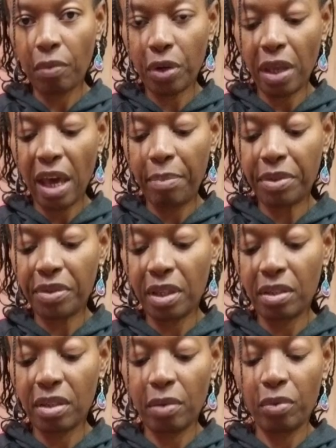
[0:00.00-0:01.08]
What happens
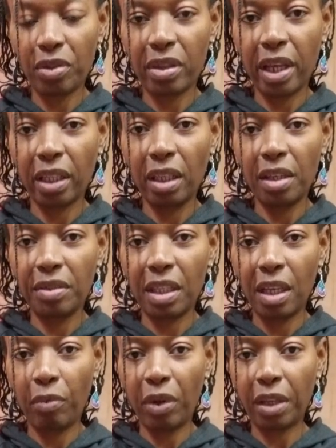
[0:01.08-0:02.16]
is it was like this, and
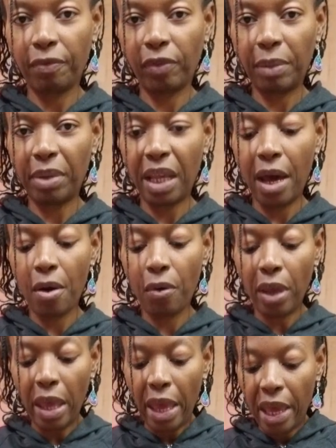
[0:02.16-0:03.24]
then we can flip it out,
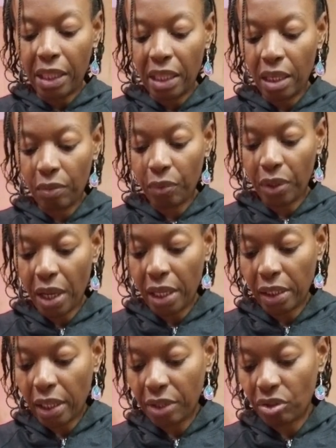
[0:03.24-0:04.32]
and then what I
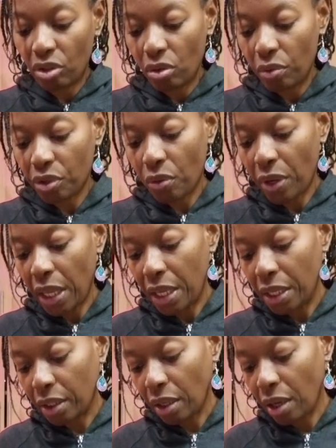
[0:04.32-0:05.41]
like to do is go ahead
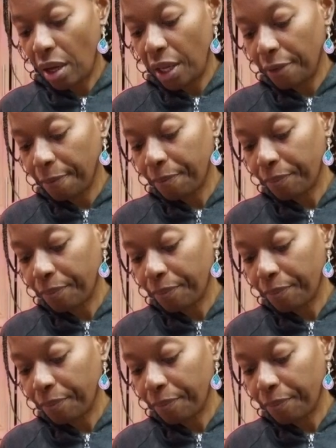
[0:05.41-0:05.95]
and cut